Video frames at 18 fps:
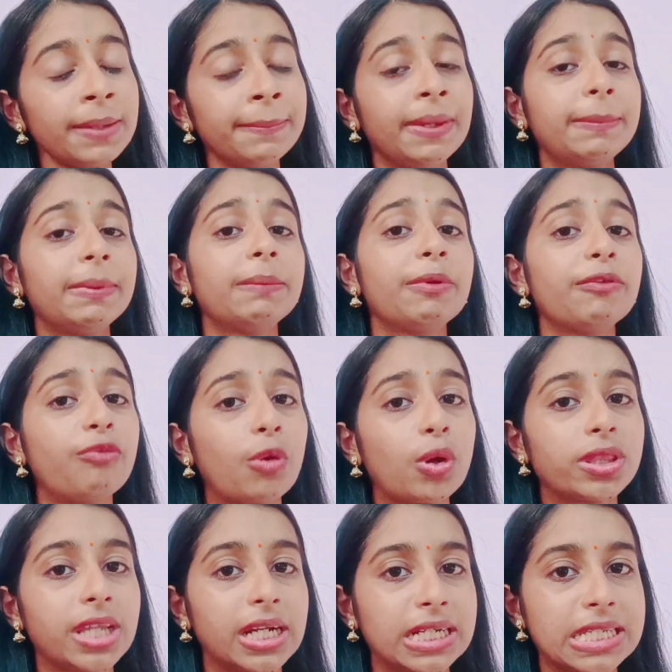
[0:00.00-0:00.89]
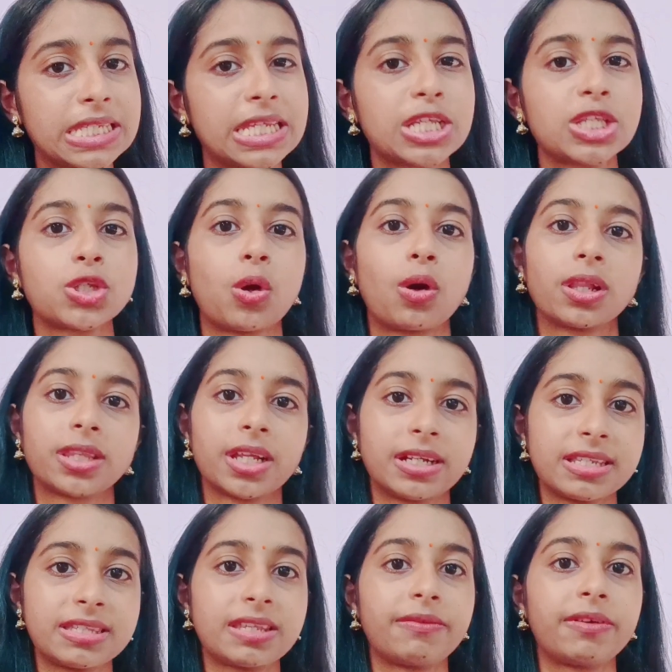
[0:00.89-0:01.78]
Maybe before 36 or
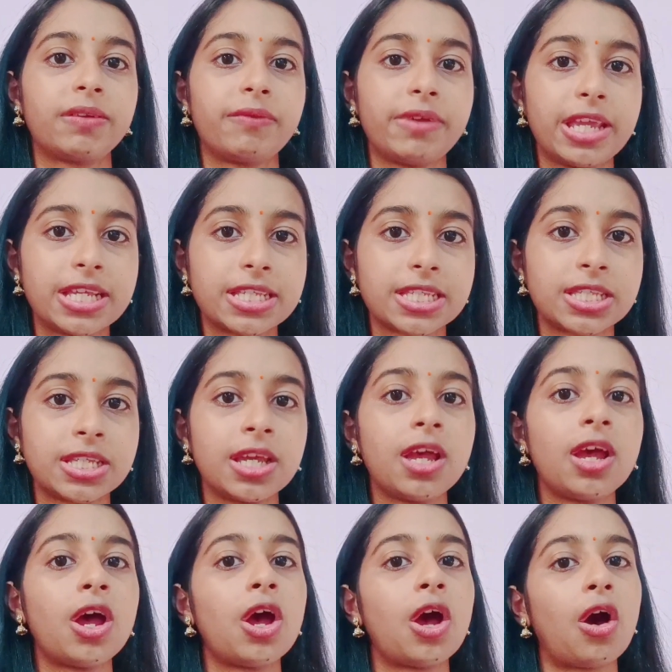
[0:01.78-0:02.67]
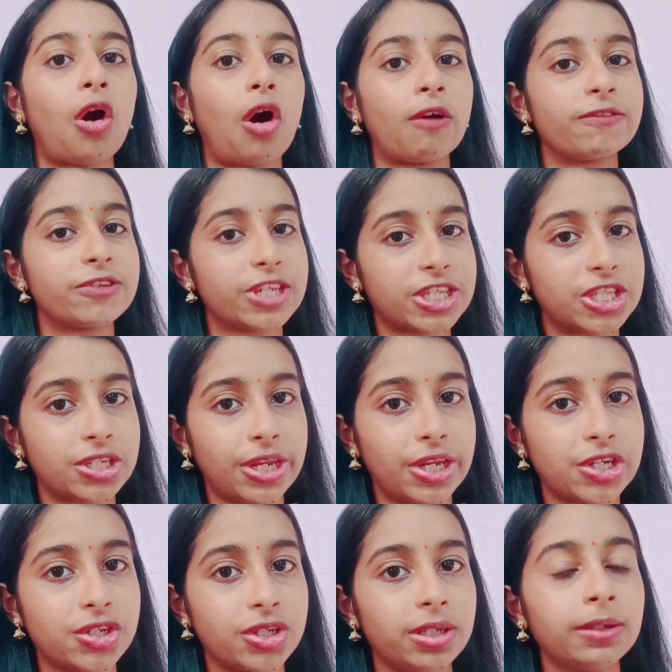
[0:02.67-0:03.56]
37 weeks of
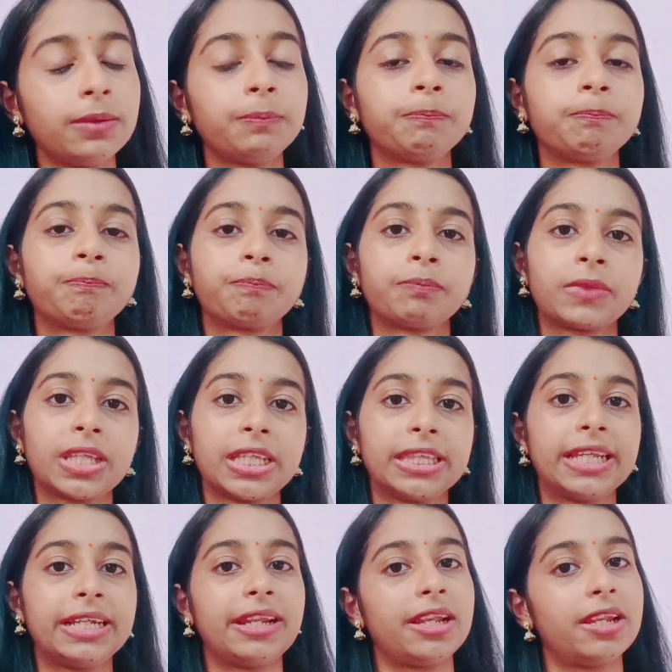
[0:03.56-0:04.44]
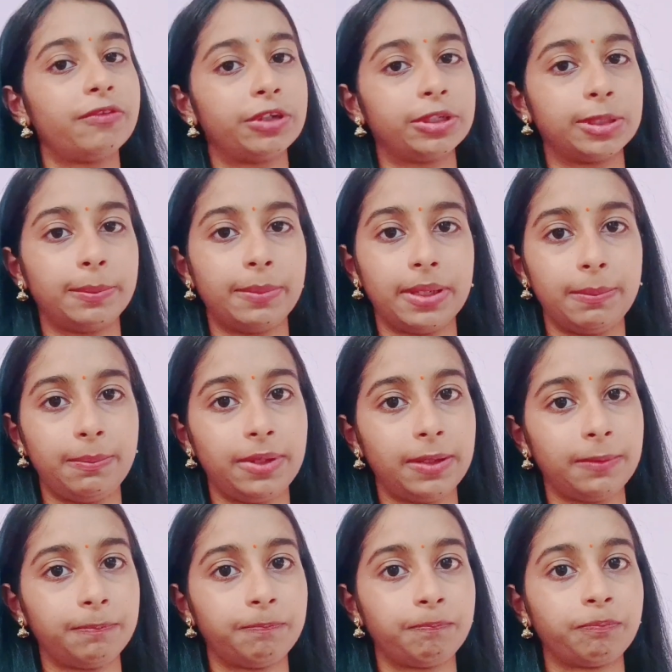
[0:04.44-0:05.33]
gestation, they deliver the
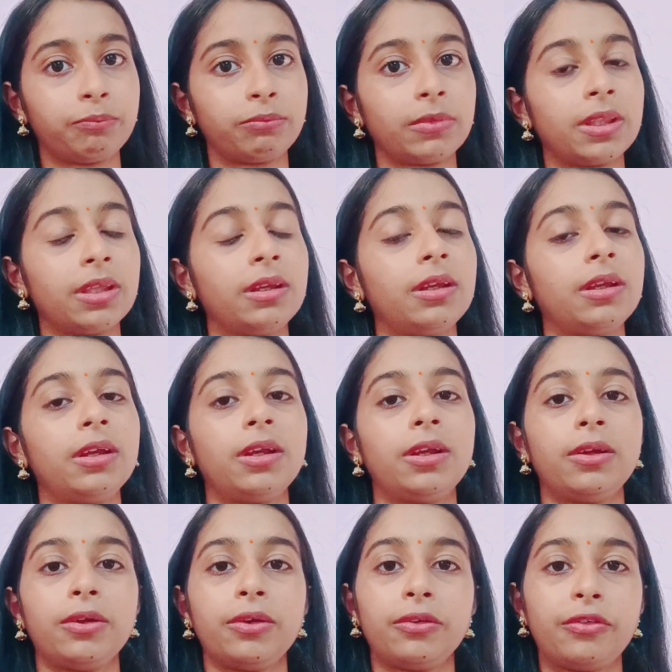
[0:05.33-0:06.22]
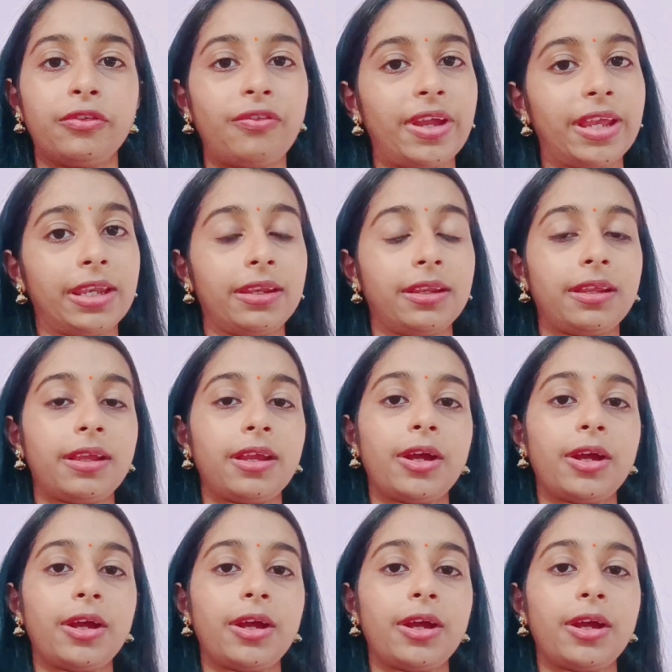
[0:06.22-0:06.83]
baby. Fine.